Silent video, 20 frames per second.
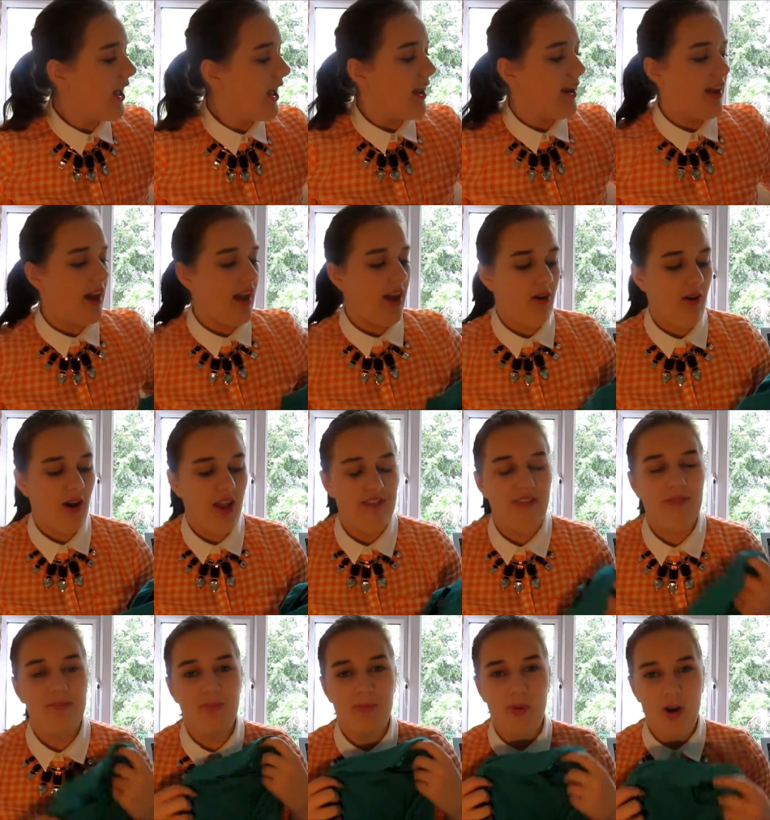Now
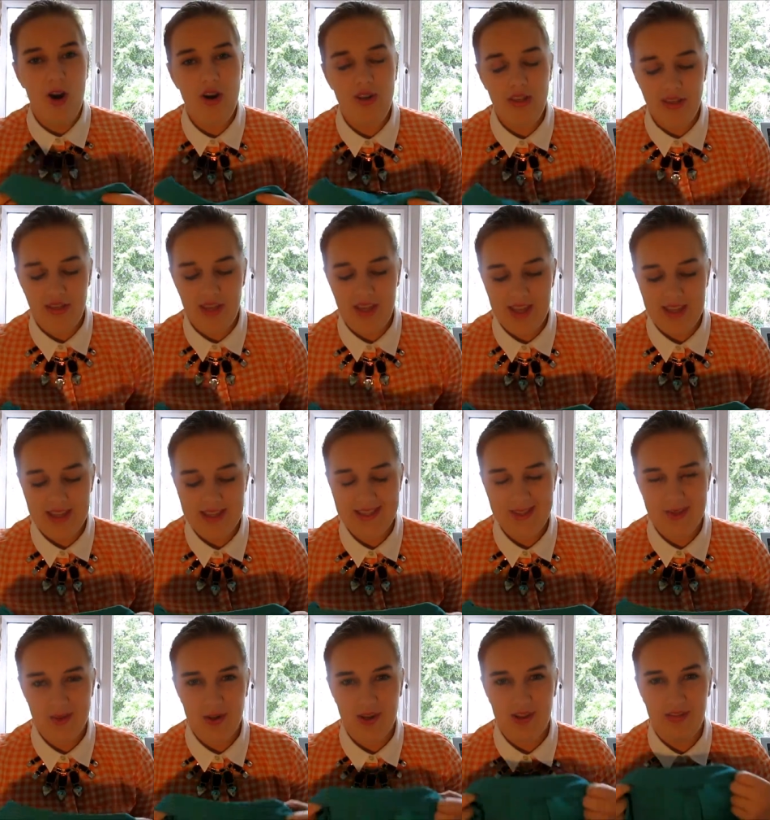I've bought this
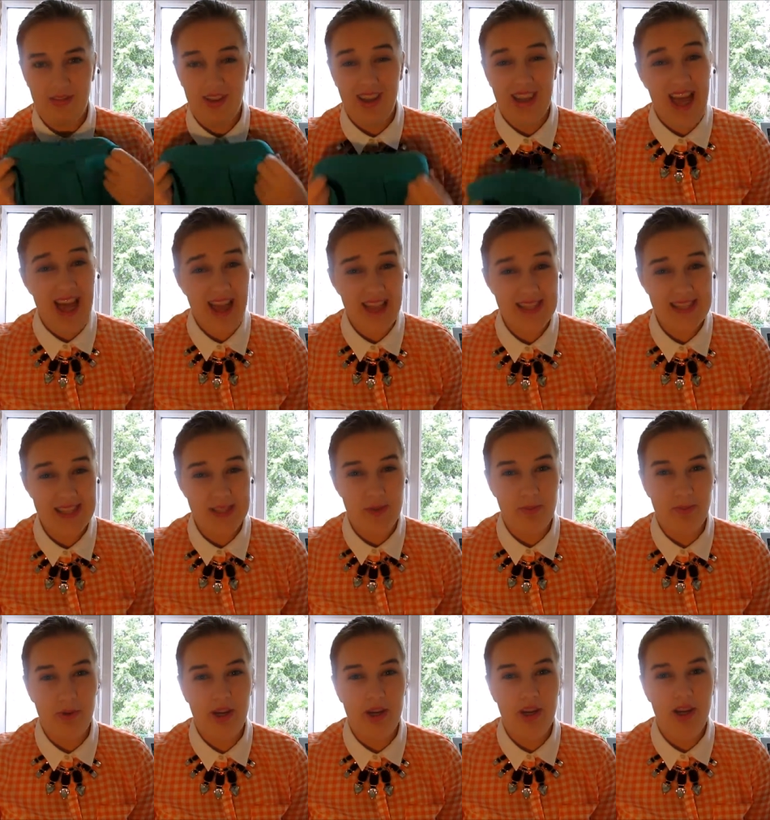sort of last
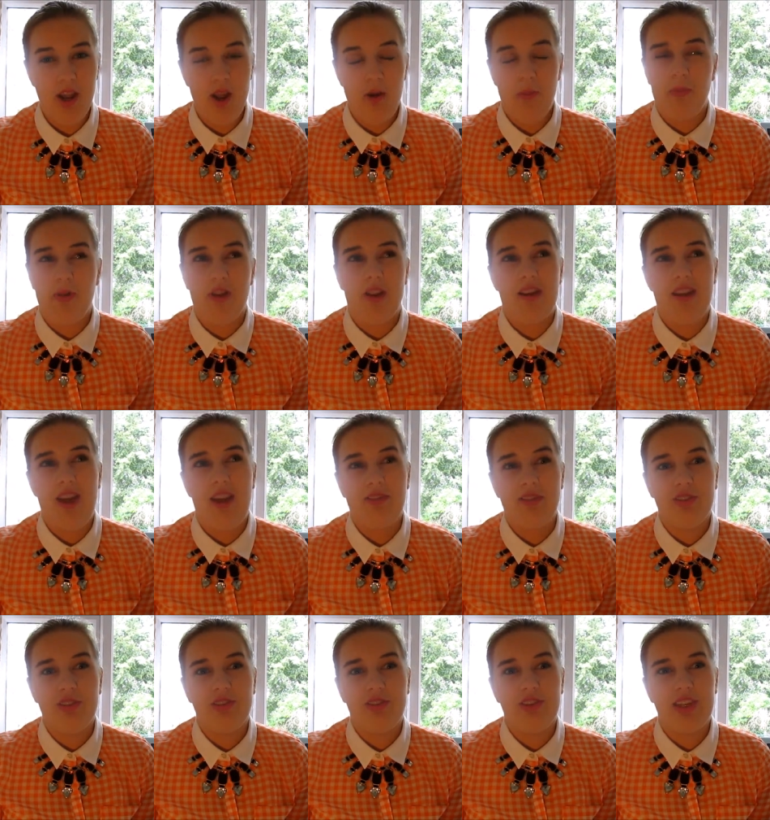summer, but I
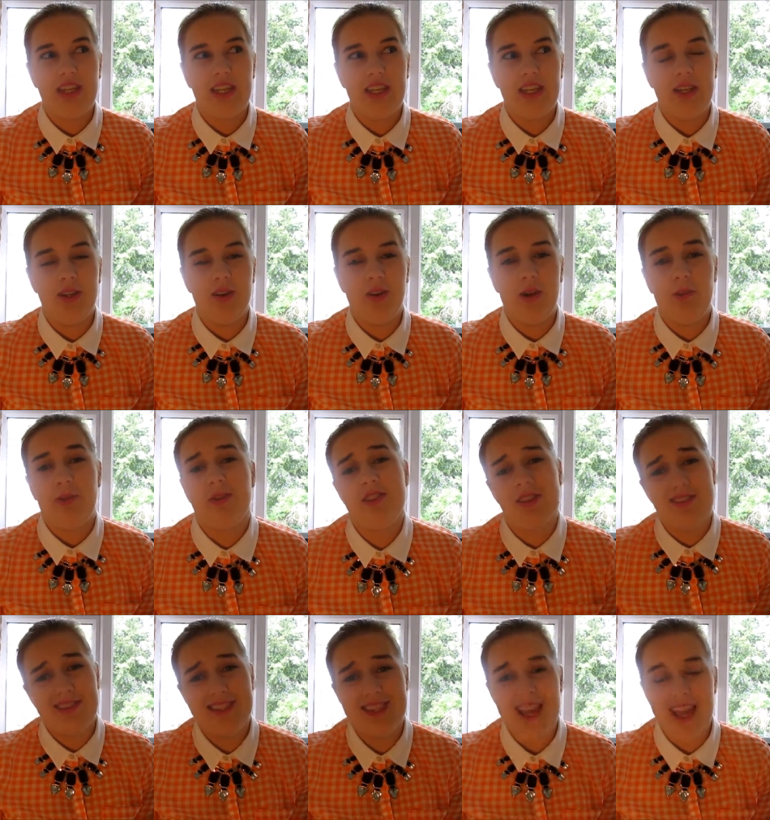never really, it was
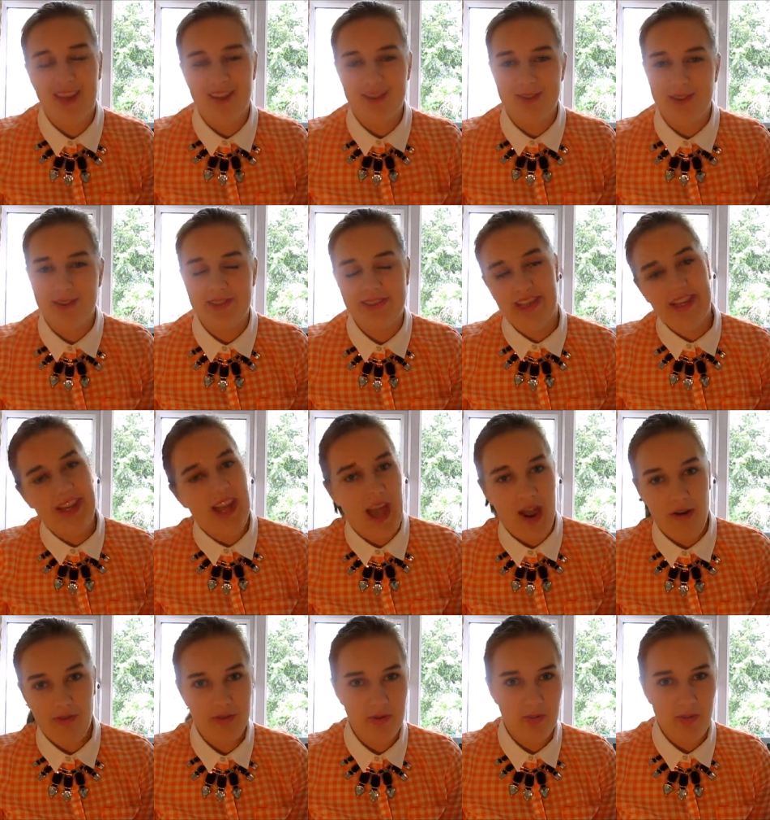on sale, so I was like I
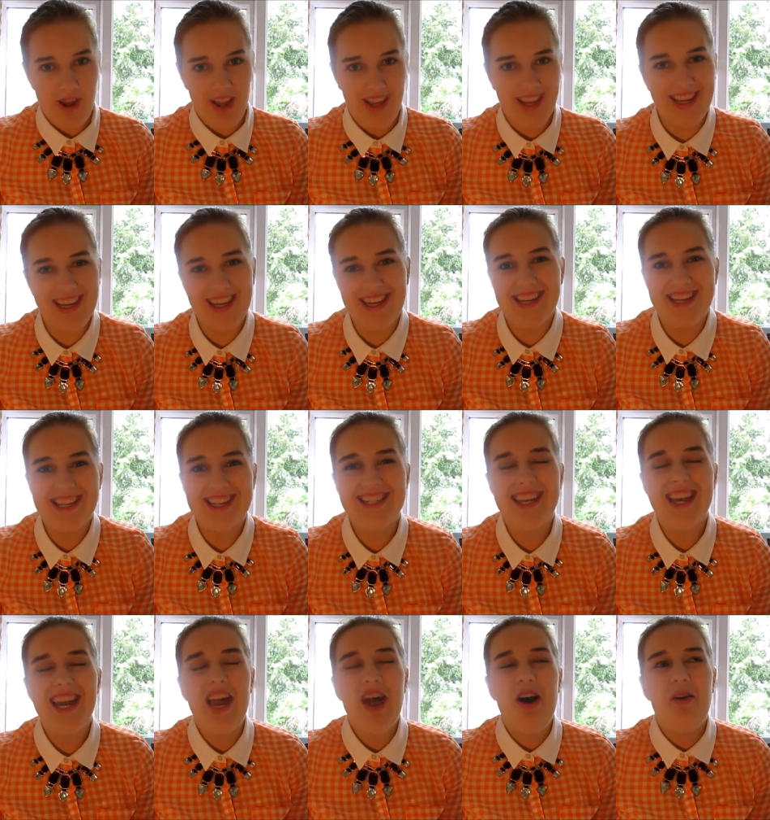have to buy it,
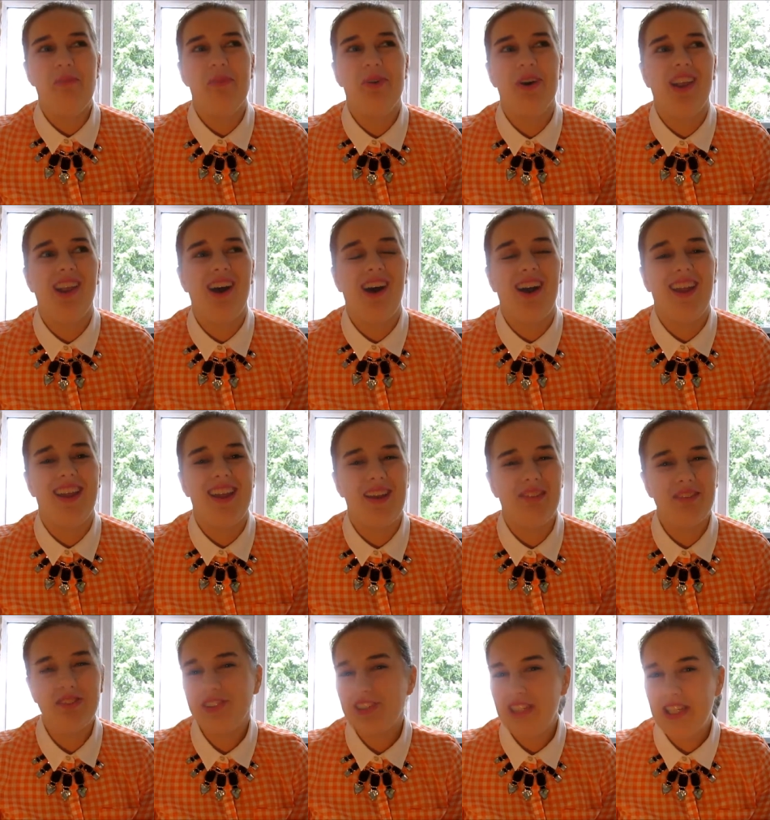but I
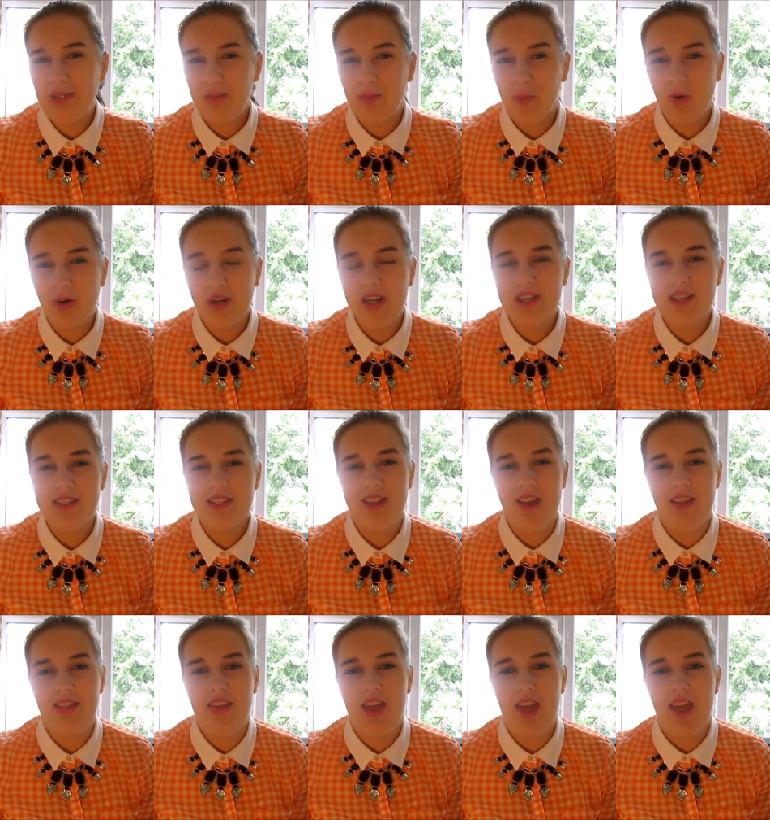never really wore it.
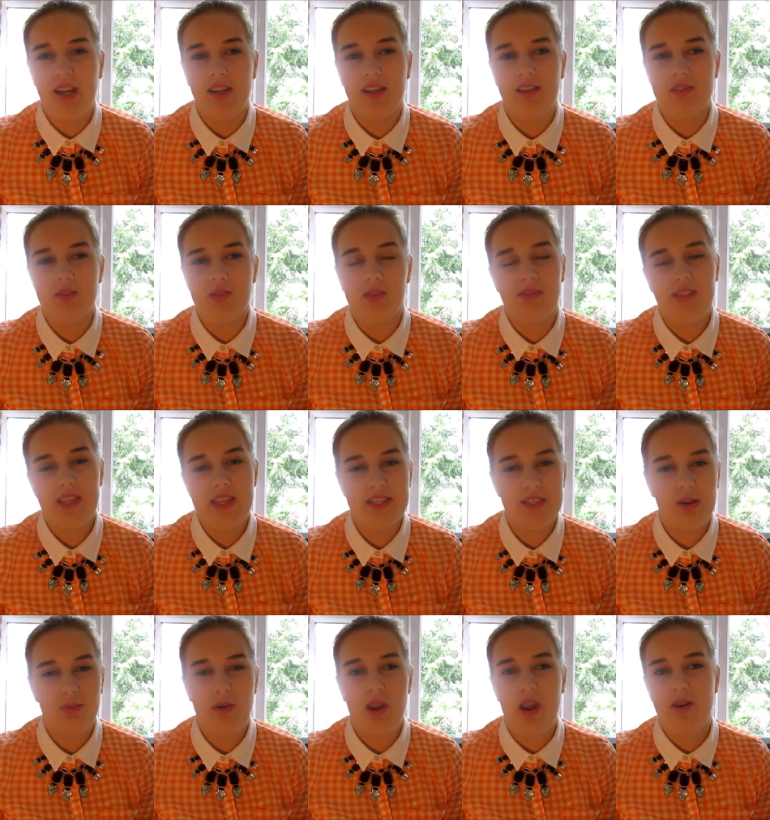And then sort of this
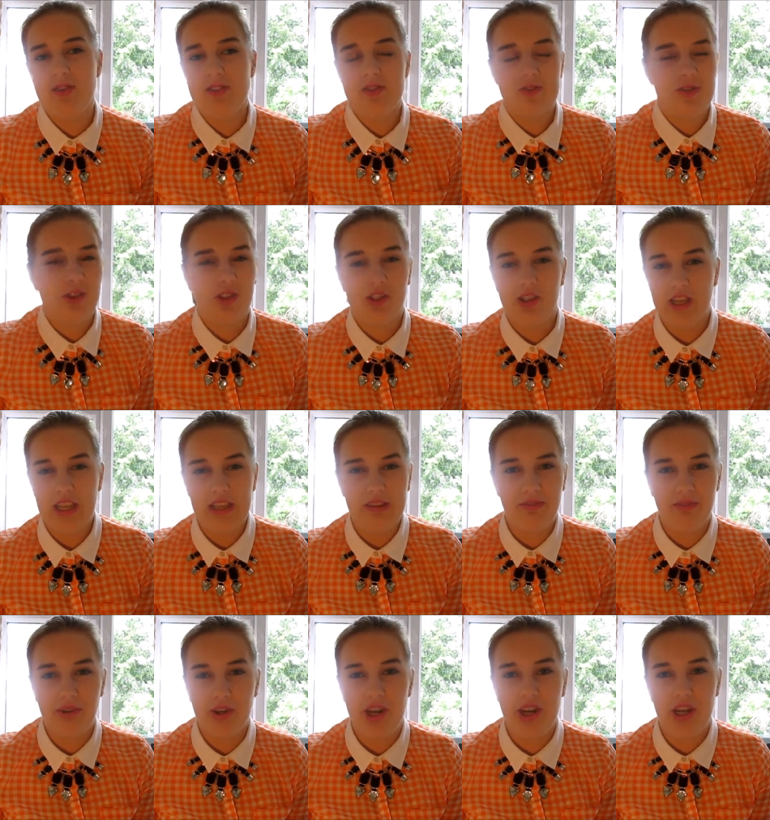summer I was sort of looking
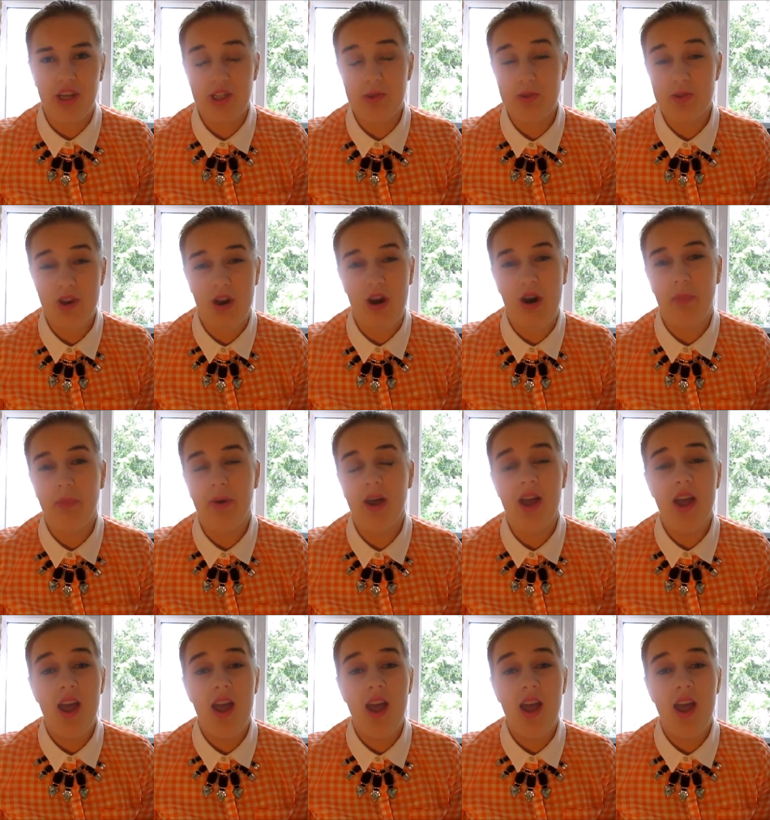for a new top,